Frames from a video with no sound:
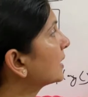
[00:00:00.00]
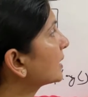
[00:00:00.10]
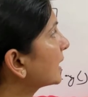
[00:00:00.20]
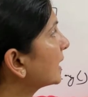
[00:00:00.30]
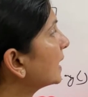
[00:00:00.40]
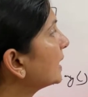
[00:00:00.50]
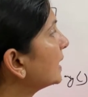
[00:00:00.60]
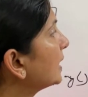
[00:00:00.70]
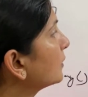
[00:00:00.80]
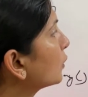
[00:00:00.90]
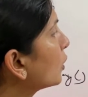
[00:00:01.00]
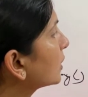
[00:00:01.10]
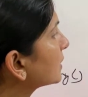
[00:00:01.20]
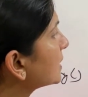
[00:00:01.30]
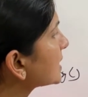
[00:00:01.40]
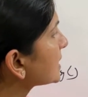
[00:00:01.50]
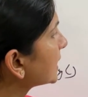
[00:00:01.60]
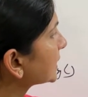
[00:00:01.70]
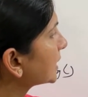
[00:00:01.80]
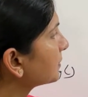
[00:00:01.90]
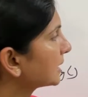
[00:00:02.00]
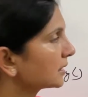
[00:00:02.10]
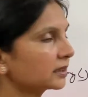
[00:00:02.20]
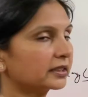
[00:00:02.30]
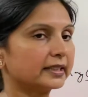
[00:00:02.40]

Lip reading: Can I invoke this static method?